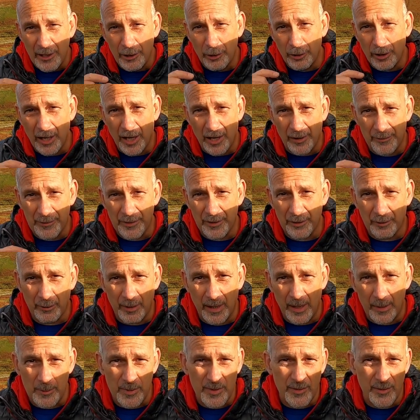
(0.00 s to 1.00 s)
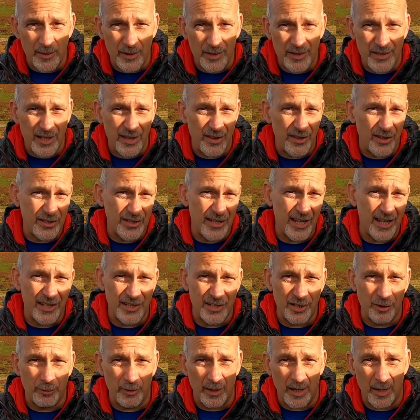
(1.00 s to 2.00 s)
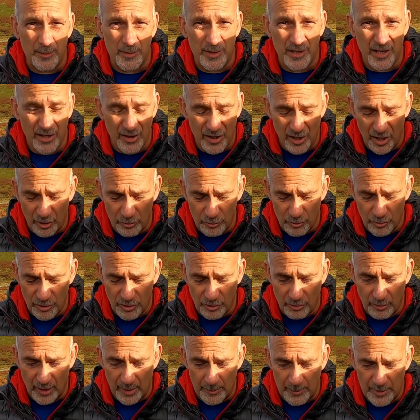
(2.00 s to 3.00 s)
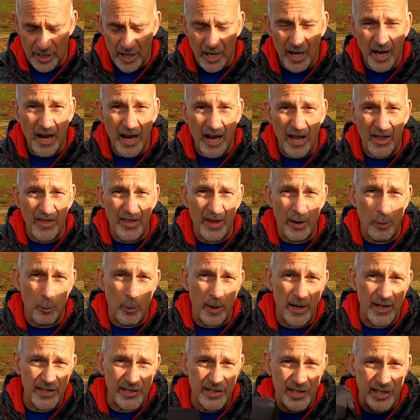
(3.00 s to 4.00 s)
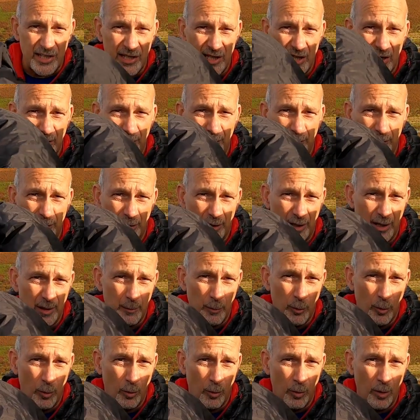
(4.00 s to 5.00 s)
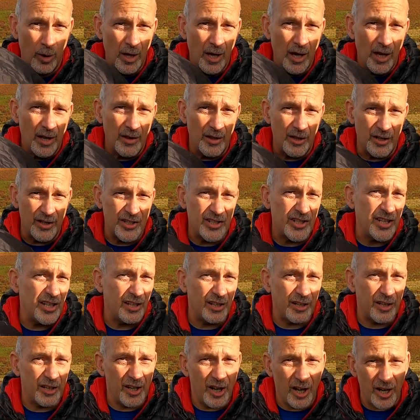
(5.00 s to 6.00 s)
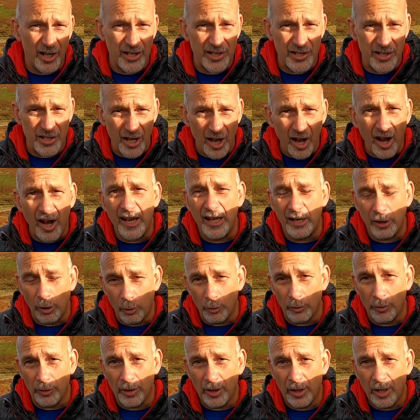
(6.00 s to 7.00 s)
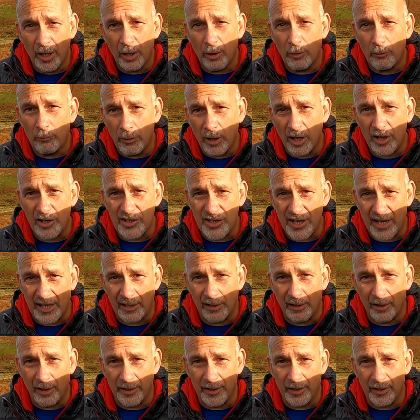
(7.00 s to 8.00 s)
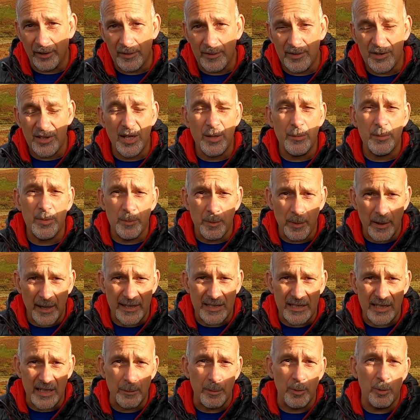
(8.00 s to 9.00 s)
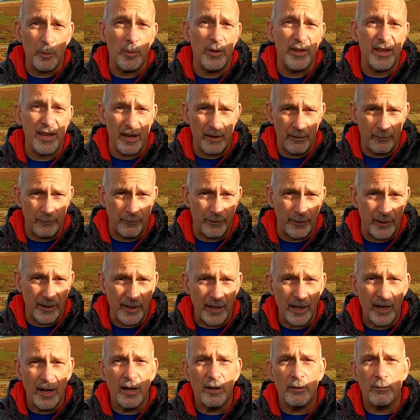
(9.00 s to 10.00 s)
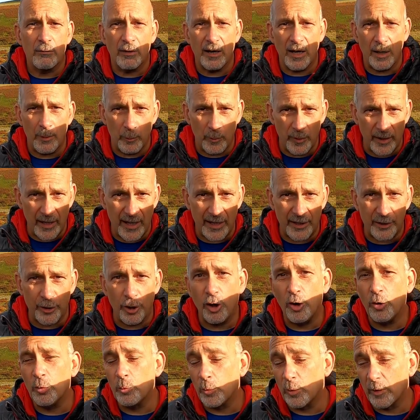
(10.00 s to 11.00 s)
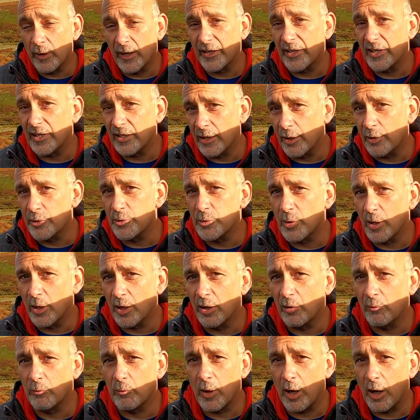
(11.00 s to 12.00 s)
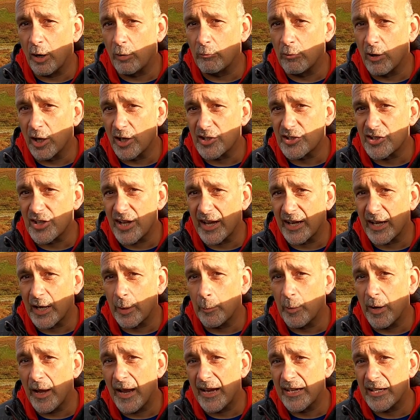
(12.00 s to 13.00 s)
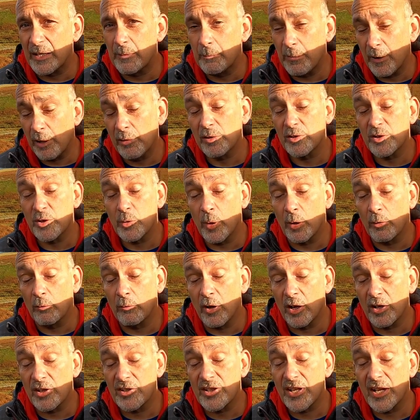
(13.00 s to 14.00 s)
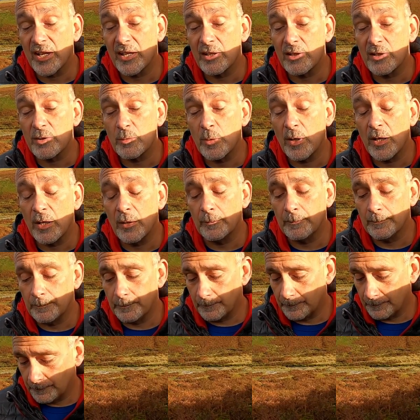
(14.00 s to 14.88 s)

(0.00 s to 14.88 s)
You look after the grams first, then the tens of grams, then the hundreds of grams, and that weighs significantly more than a siliconized nylon rucksack liner. Seems petty, but with every gram we add on, we're adding load to our rucksack, and we're adding bulk to our rucksack as well.